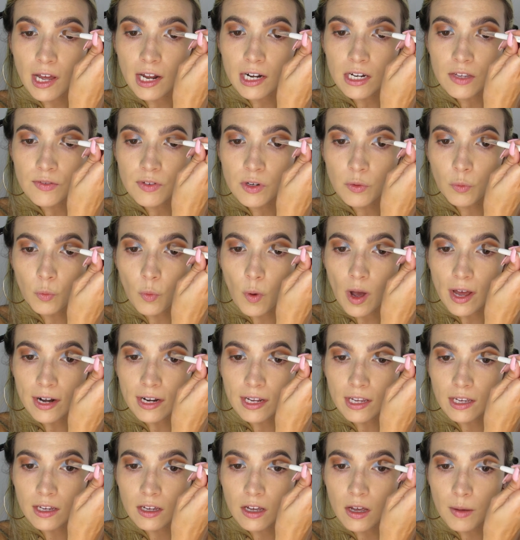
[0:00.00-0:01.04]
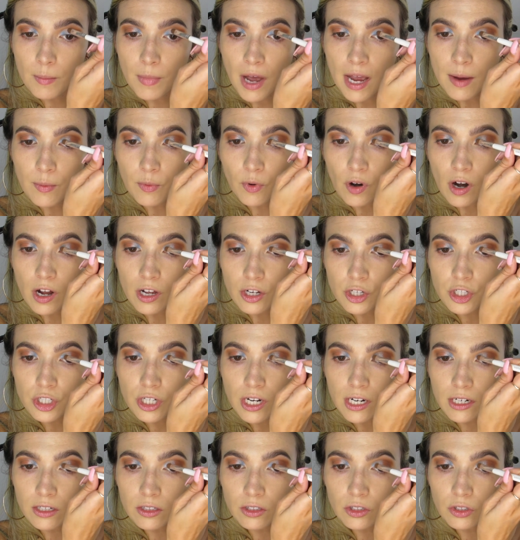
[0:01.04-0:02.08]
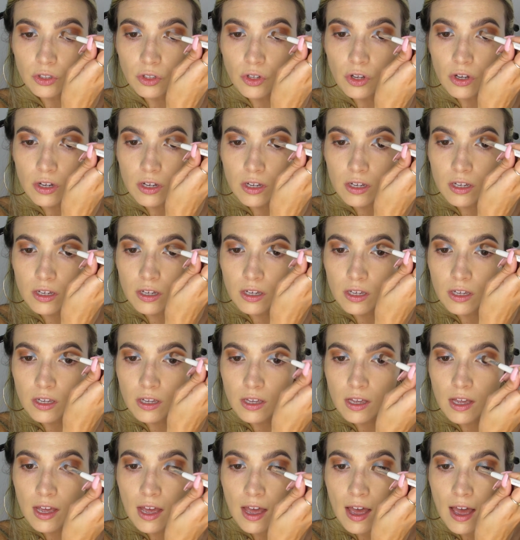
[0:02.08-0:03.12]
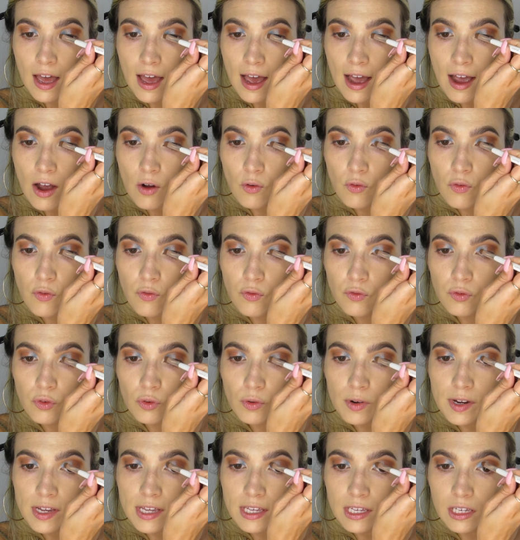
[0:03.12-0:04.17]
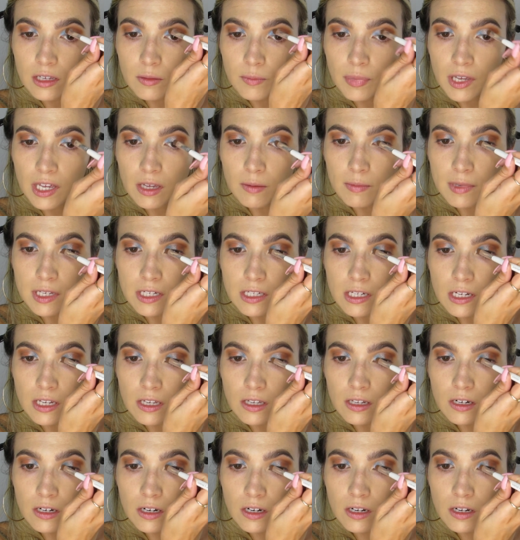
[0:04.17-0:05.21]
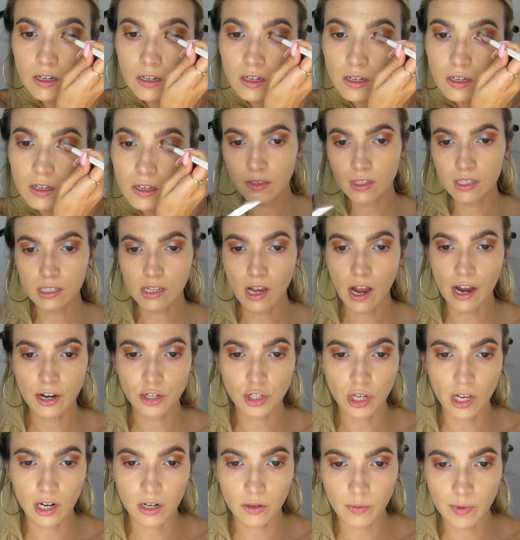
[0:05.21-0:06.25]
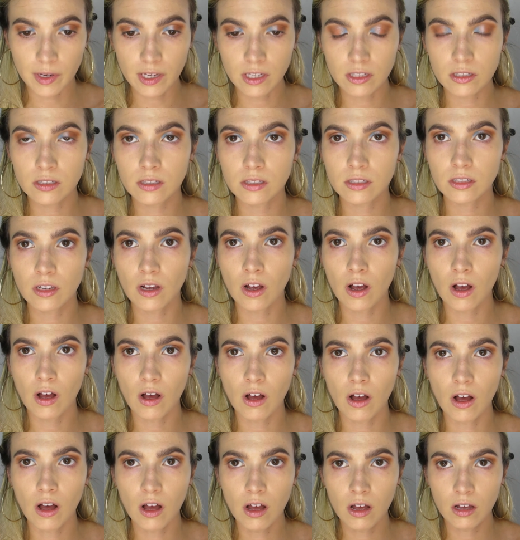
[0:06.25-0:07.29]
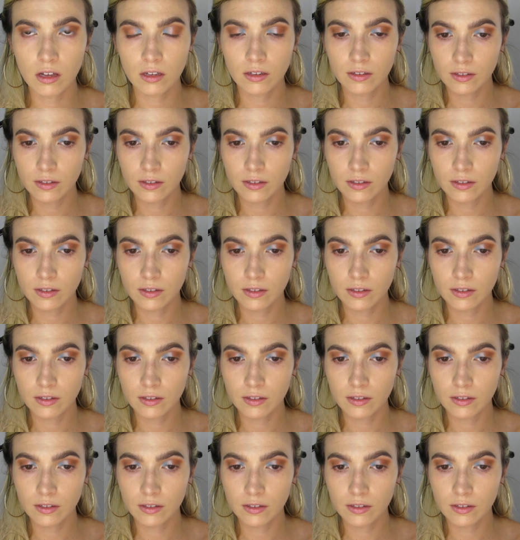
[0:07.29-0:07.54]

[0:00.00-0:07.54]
not even wetting my brush and look how freaking pigmented this eyeshadow is. Oh,